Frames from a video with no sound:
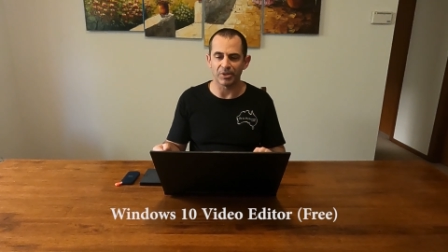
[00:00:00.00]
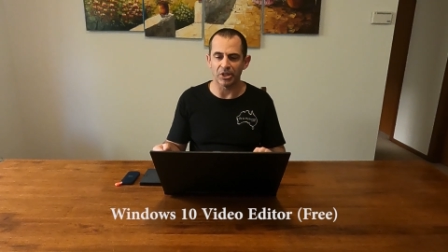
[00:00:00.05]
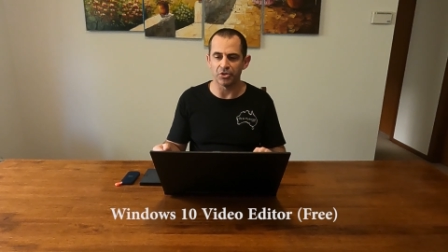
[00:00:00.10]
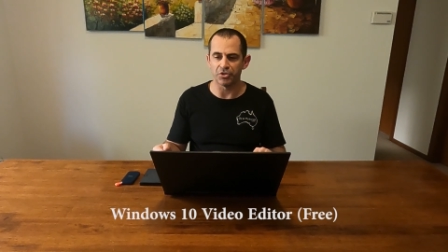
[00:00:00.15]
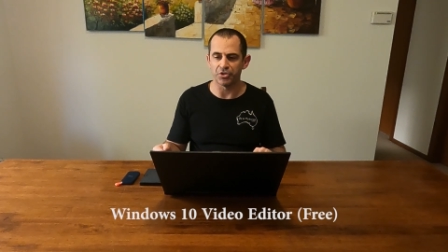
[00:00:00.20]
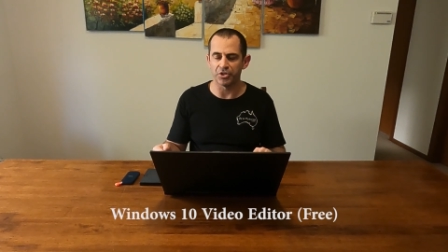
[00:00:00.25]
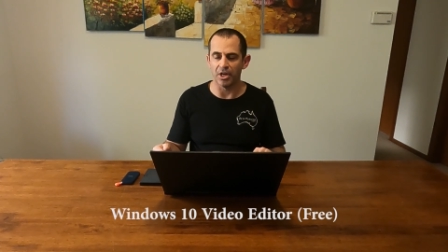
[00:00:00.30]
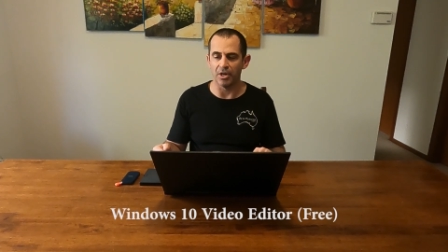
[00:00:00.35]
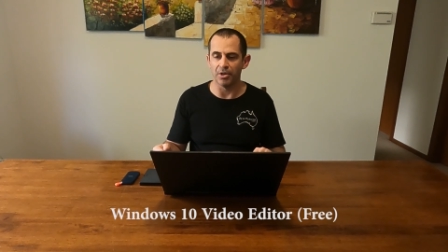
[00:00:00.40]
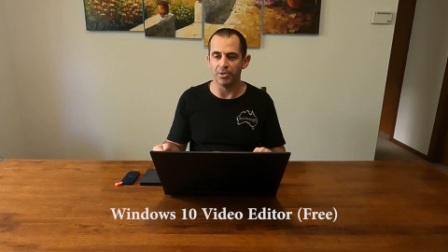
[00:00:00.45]

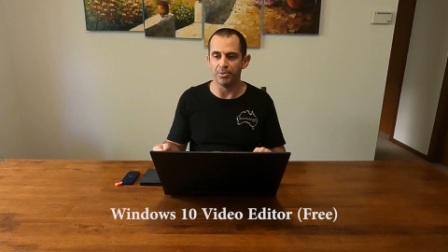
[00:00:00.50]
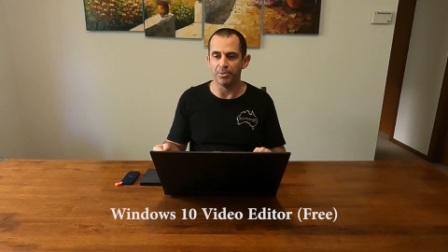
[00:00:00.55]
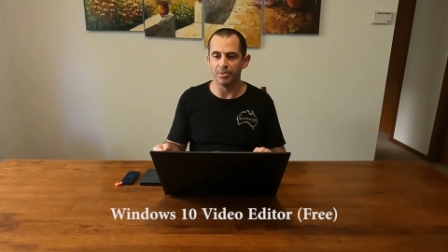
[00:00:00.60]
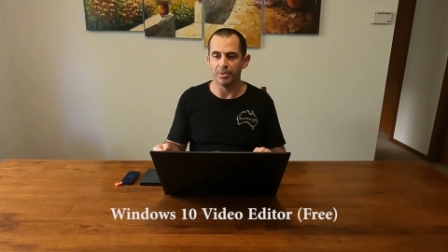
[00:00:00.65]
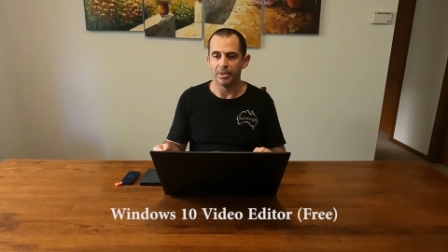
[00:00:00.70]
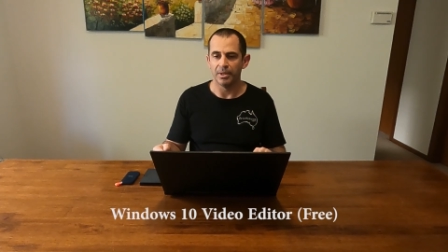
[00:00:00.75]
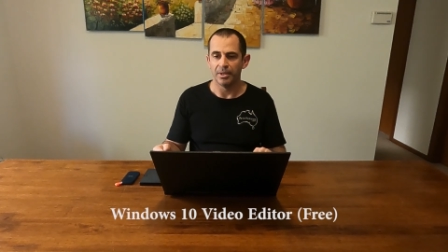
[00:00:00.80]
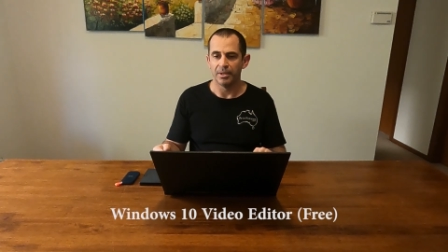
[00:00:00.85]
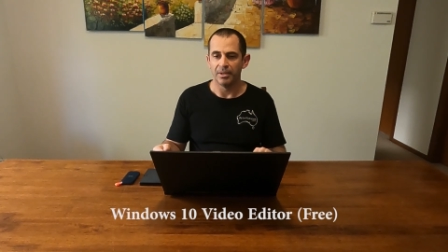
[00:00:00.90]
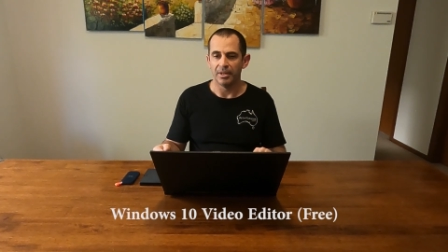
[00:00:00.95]
So
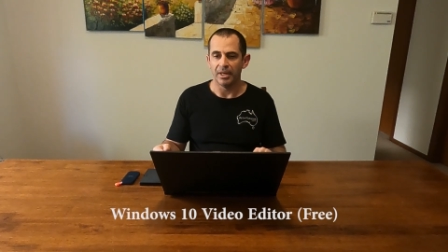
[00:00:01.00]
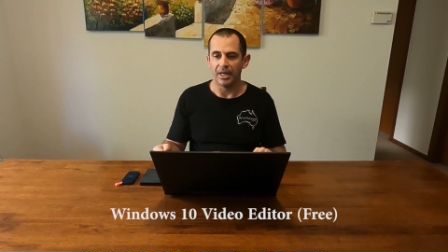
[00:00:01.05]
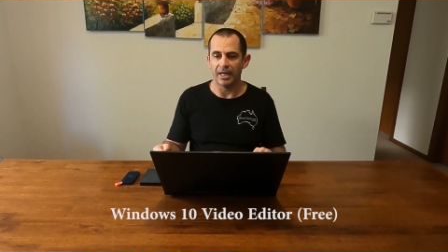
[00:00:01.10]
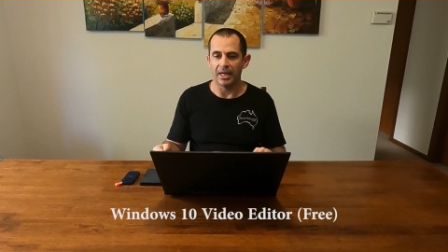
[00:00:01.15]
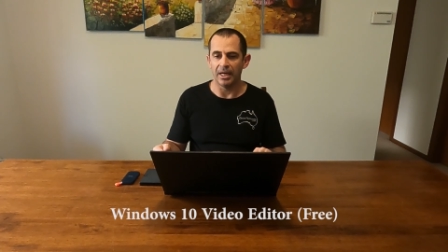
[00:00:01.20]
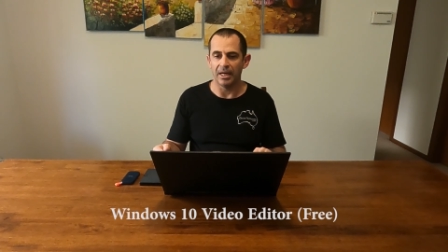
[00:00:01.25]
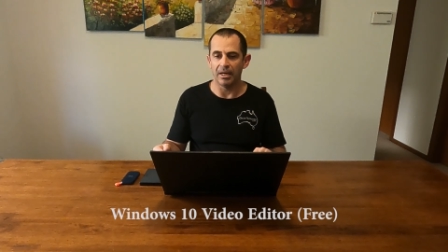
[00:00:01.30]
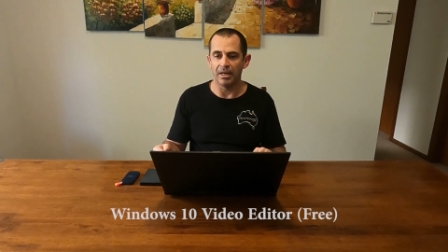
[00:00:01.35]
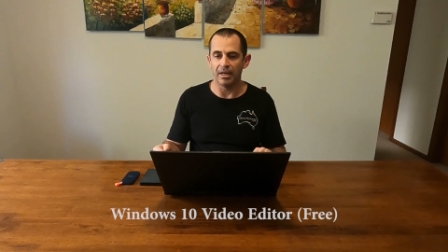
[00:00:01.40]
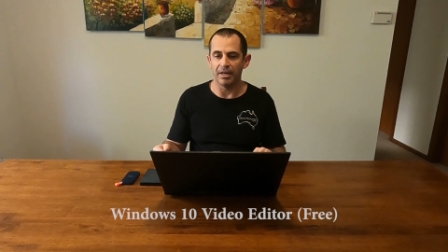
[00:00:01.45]

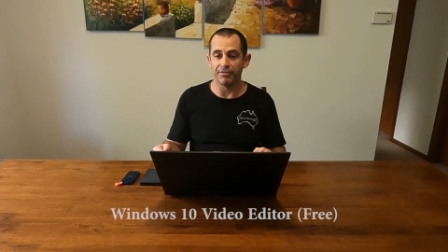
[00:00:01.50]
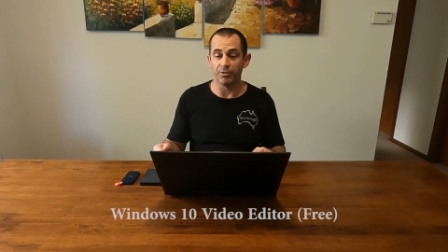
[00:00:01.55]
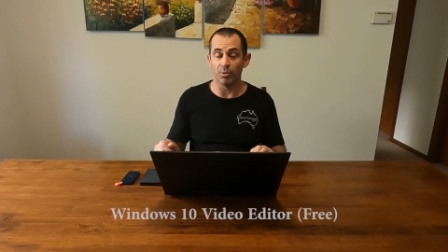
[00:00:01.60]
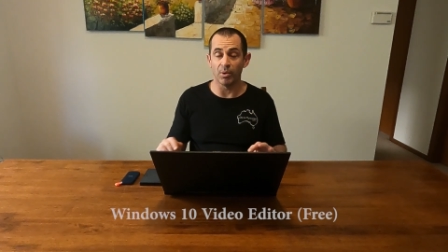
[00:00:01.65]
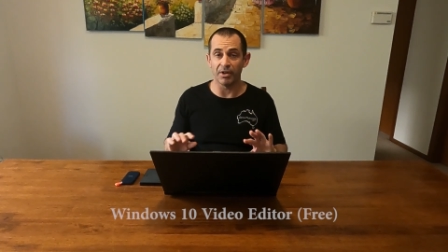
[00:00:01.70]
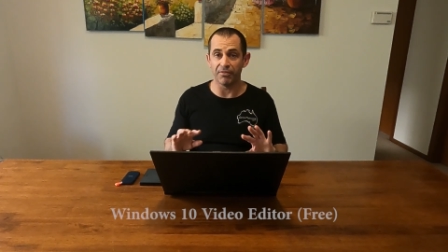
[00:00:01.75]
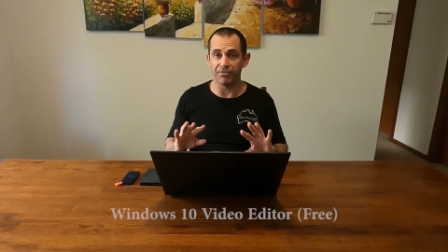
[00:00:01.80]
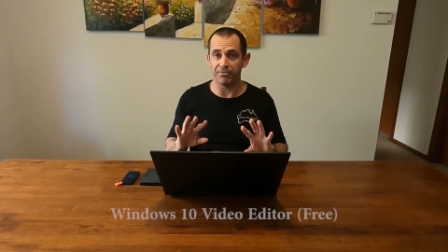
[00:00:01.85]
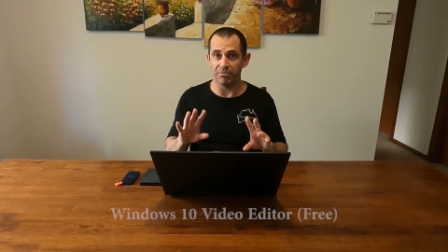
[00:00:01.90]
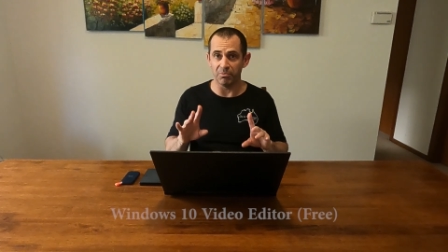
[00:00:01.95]
uh, if you
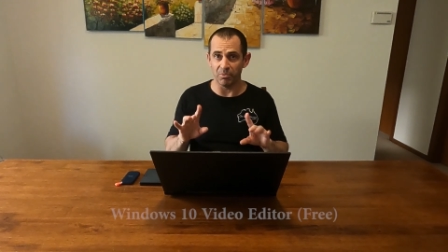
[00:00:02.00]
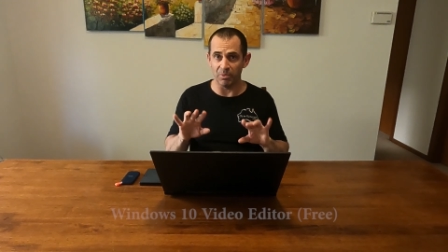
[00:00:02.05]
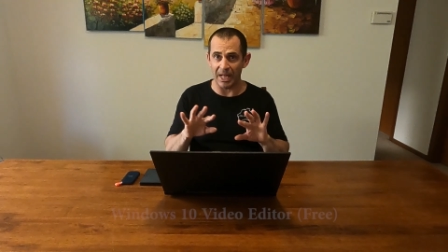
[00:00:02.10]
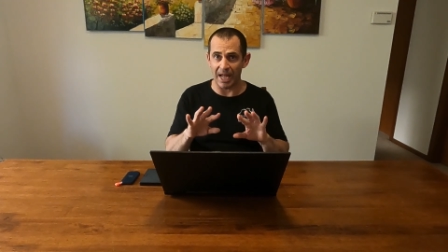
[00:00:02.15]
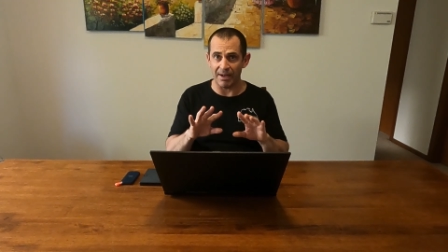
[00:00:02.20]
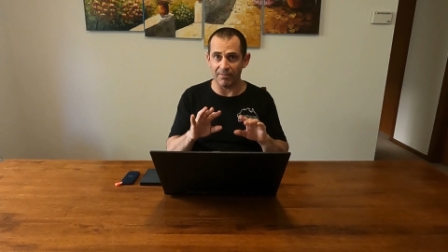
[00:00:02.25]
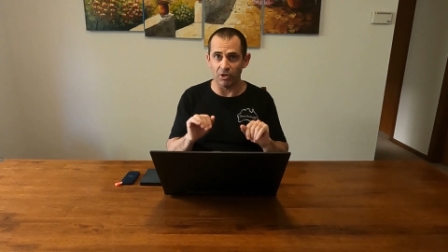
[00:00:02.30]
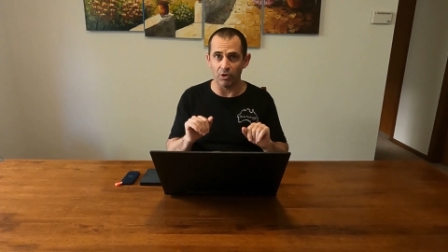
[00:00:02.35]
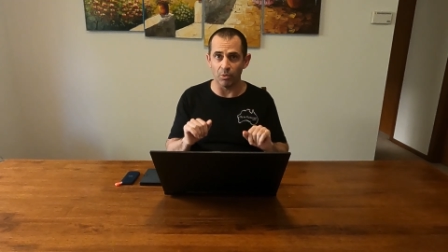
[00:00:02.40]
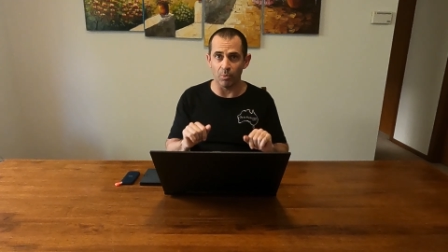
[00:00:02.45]
want to
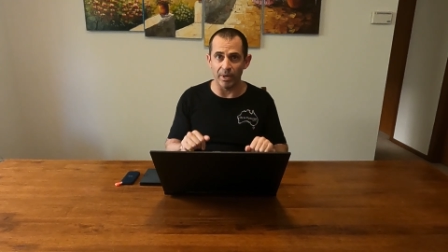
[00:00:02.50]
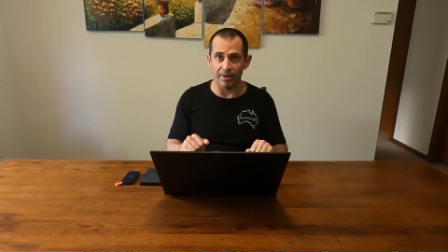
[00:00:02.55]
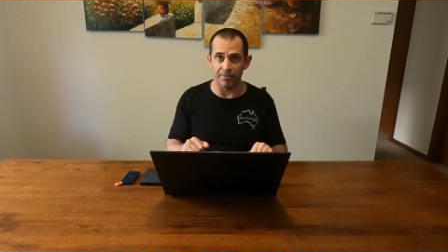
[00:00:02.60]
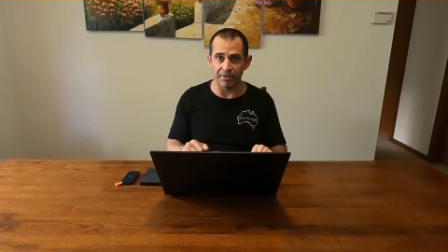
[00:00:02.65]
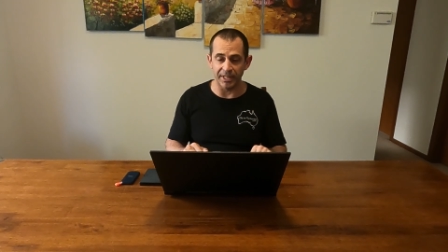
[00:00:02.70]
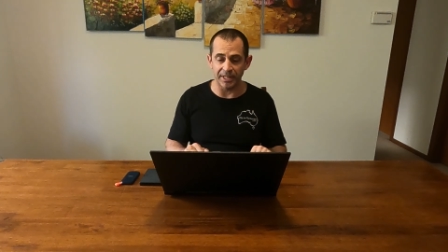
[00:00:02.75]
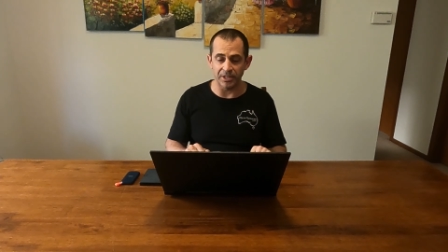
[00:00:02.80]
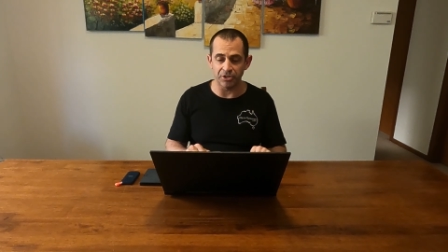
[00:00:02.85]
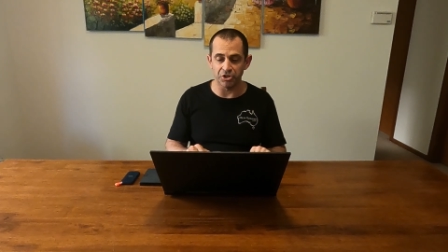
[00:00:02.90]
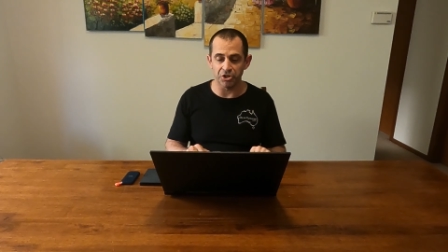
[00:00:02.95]
have a look where
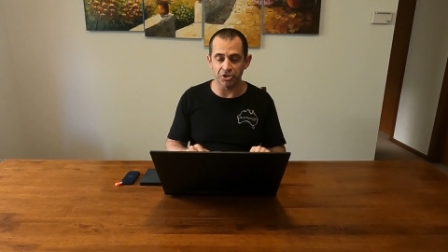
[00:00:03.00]
it is,